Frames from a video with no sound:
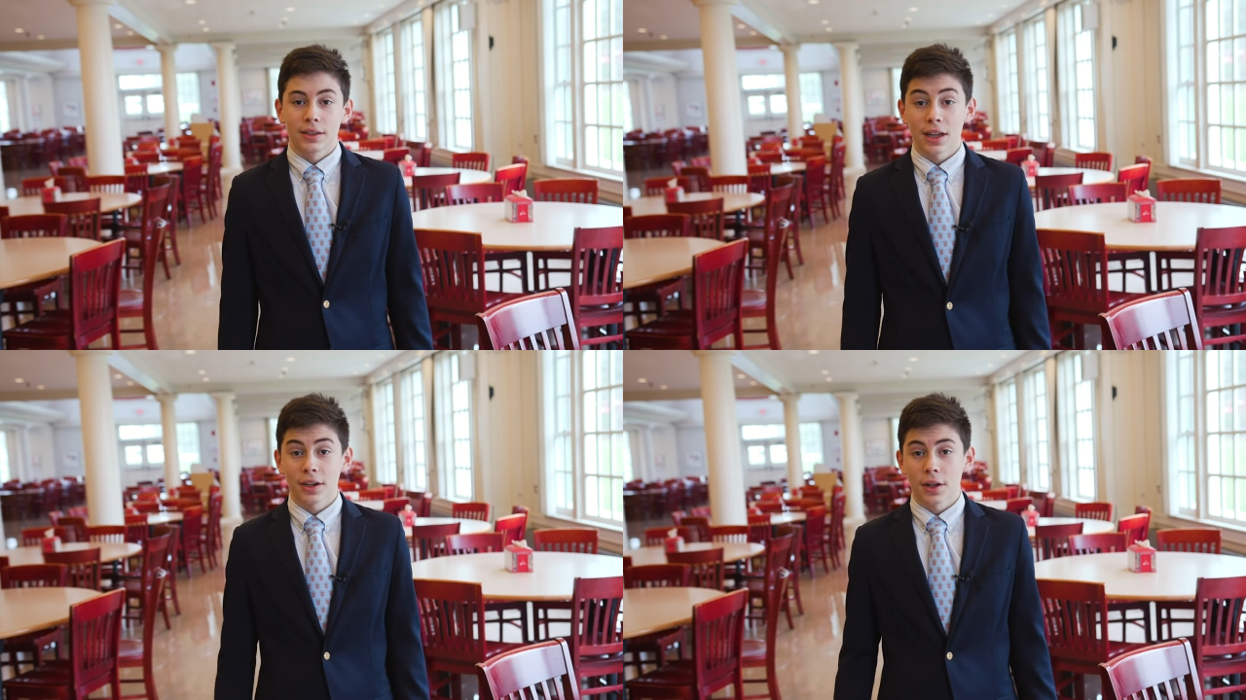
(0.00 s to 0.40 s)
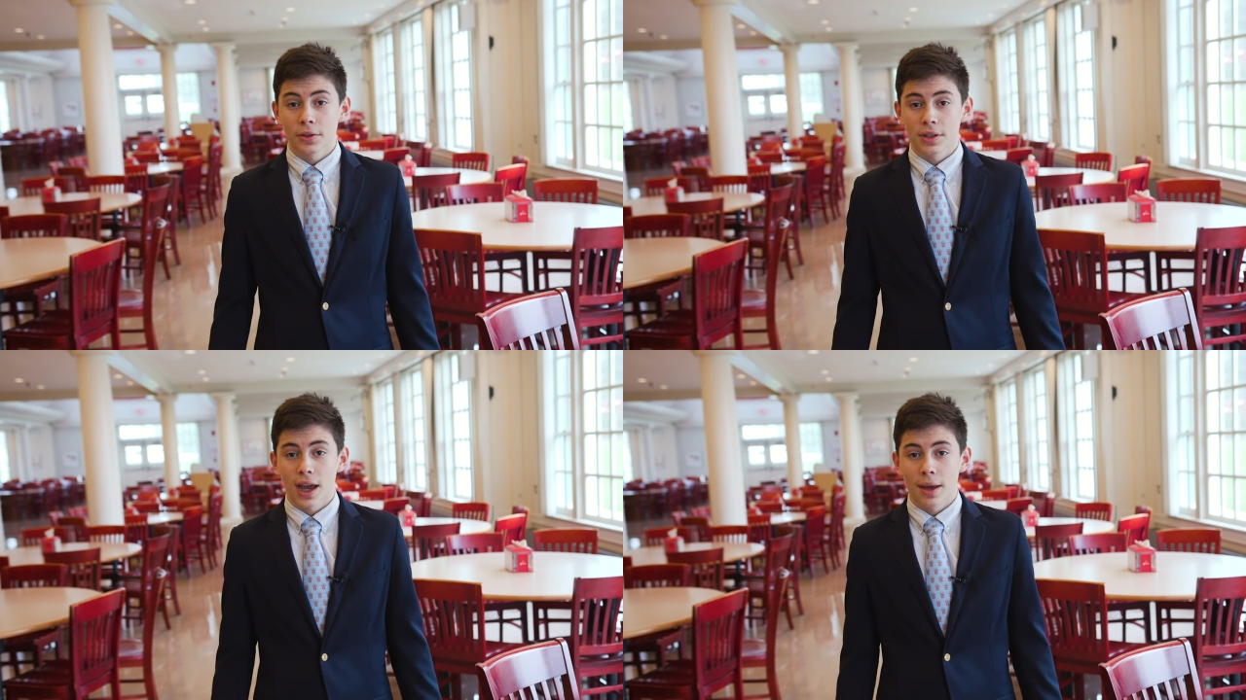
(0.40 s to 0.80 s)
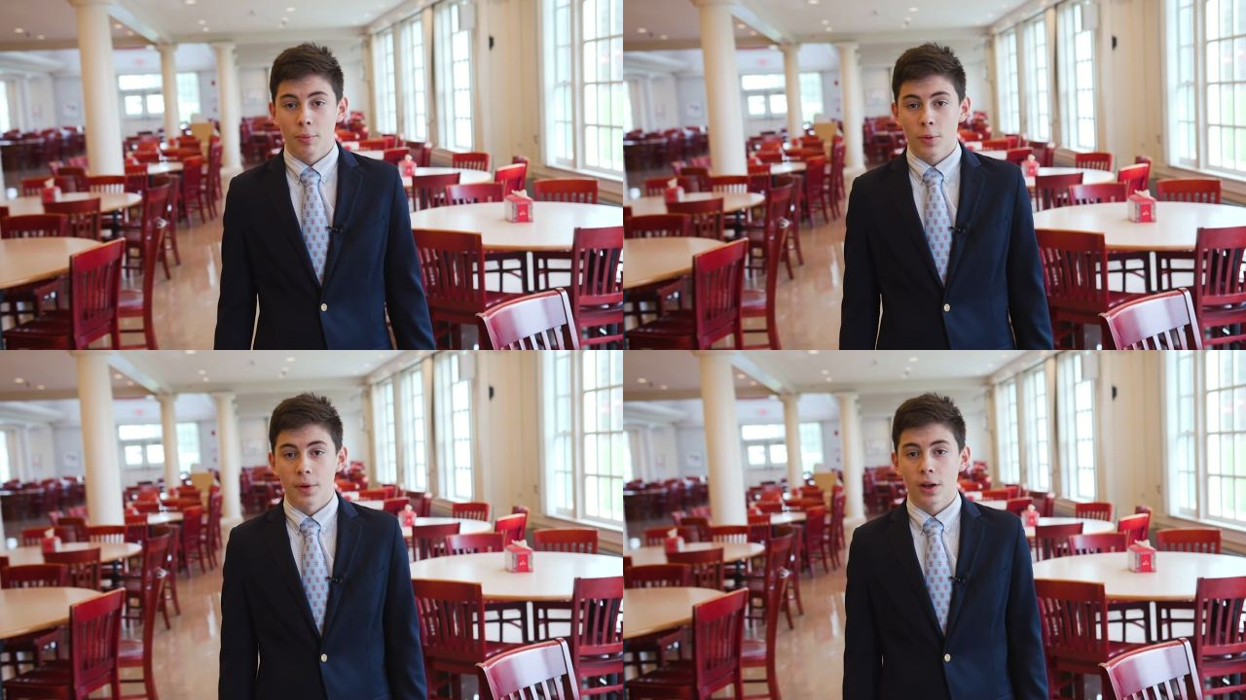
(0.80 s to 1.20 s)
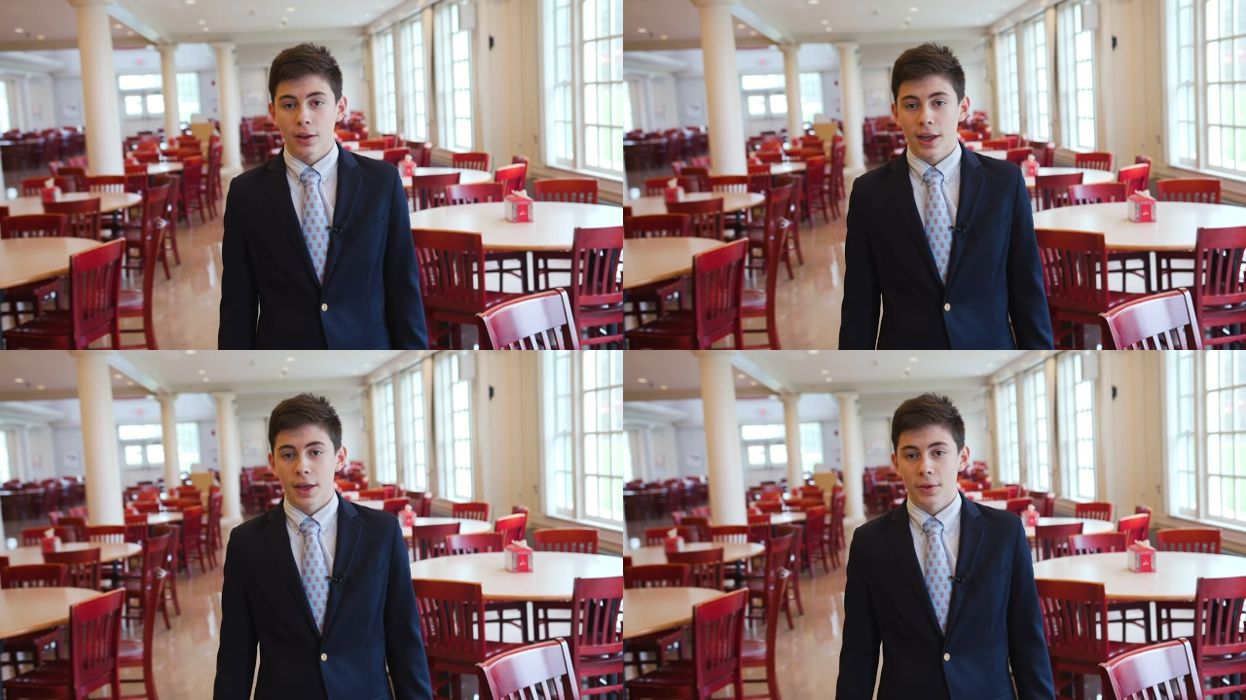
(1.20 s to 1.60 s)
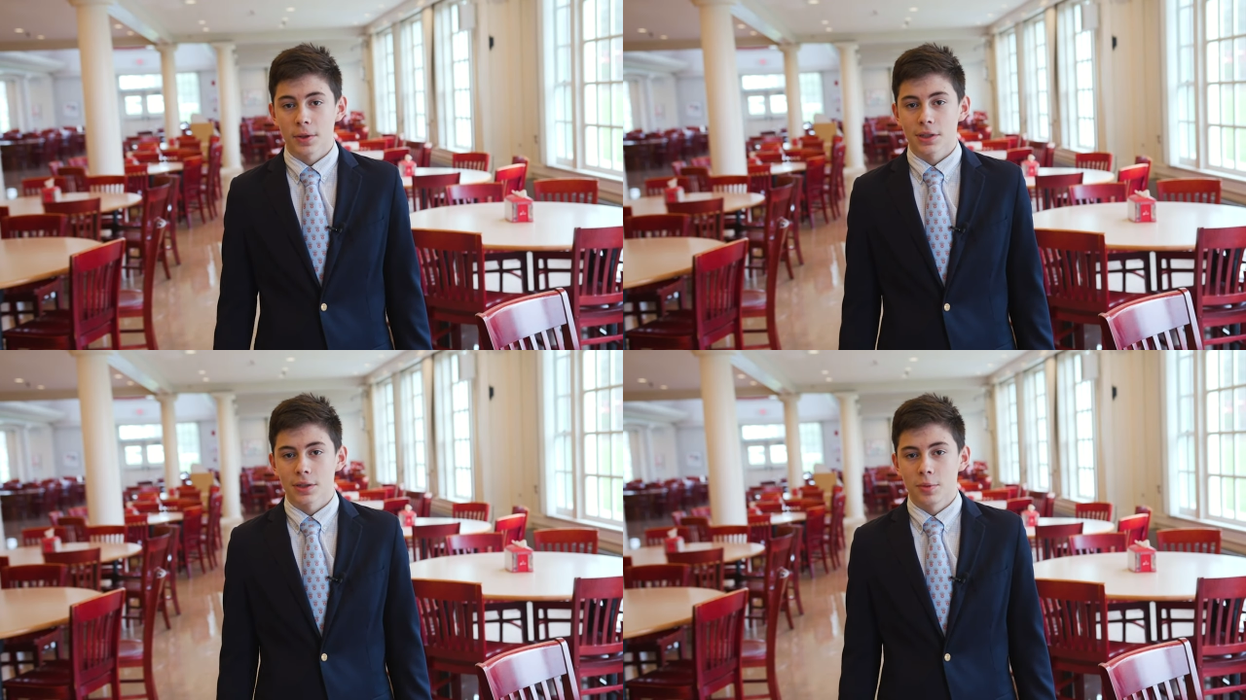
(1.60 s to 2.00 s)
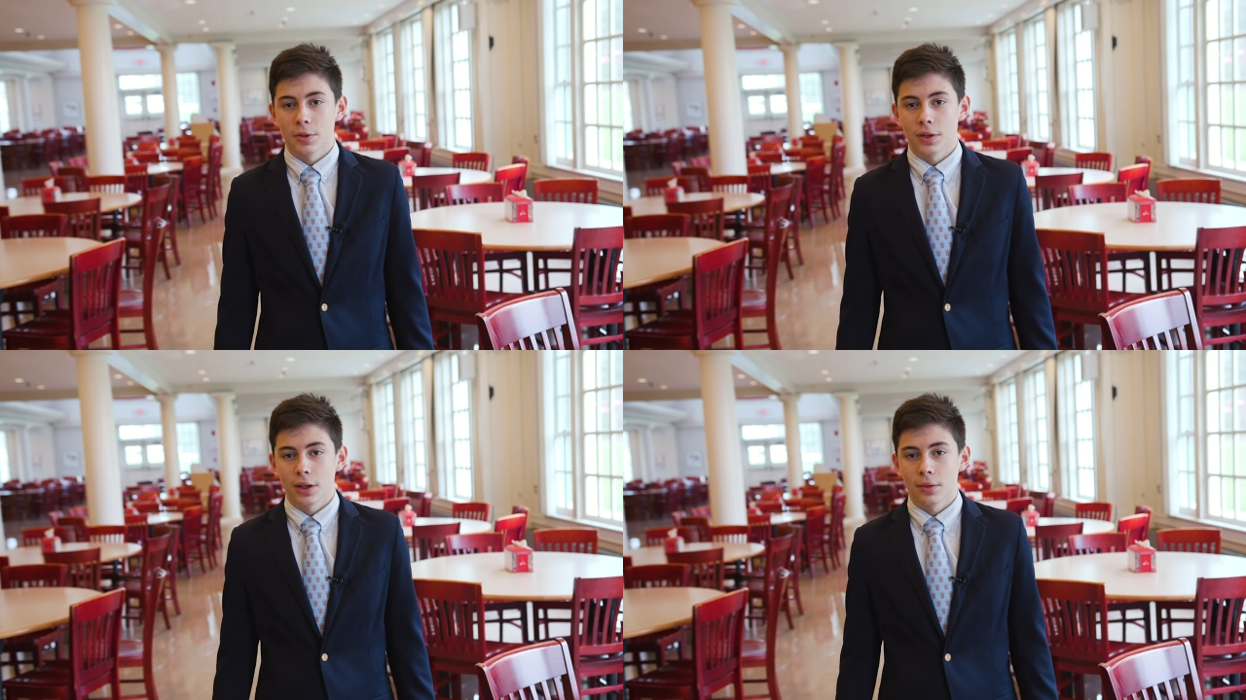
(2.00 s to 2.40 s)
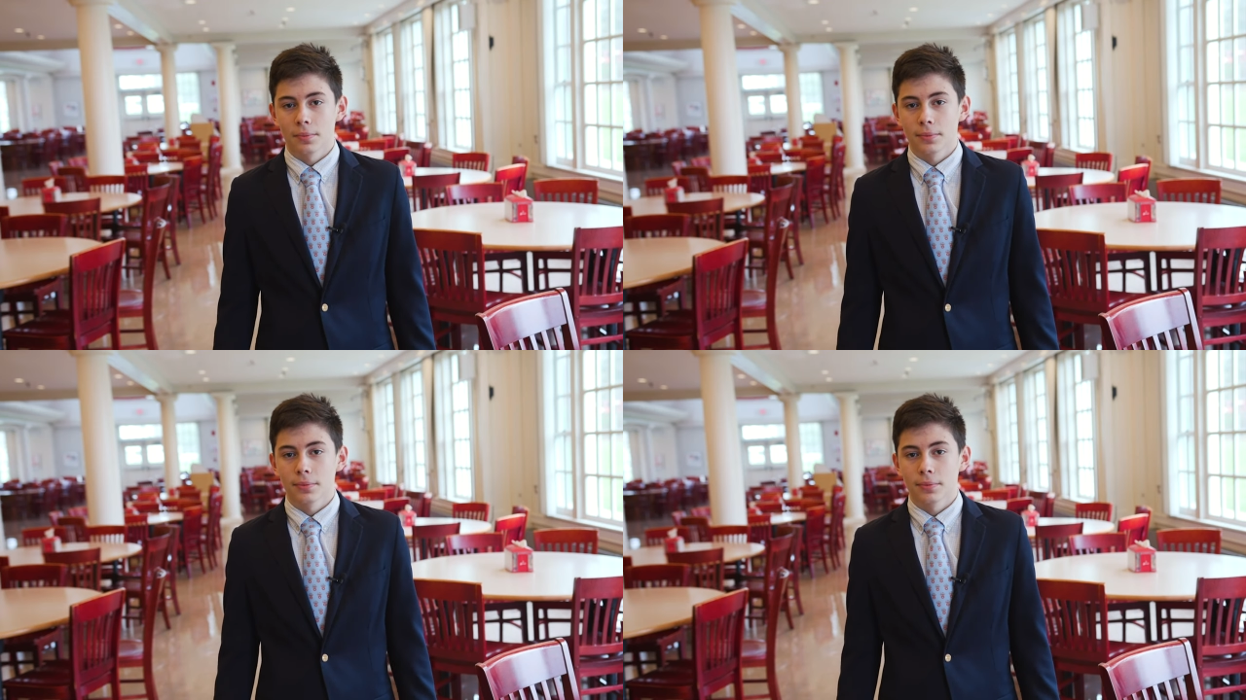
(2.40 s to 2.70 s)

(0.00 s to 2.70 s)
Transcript: It's yet another time where we all gather as a community.